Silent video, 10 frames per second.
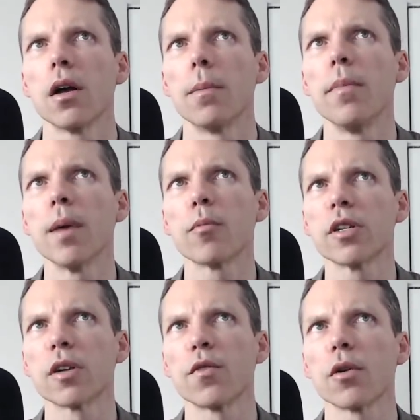
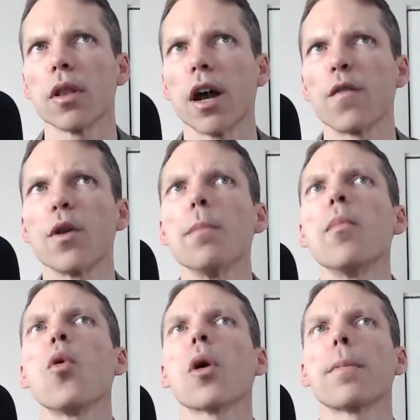memories of your life, the
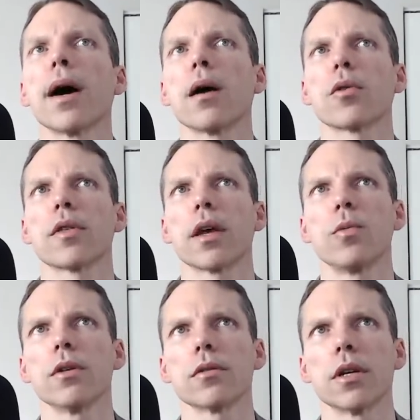more power they
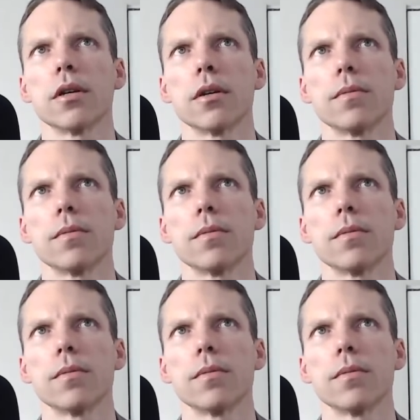wielded.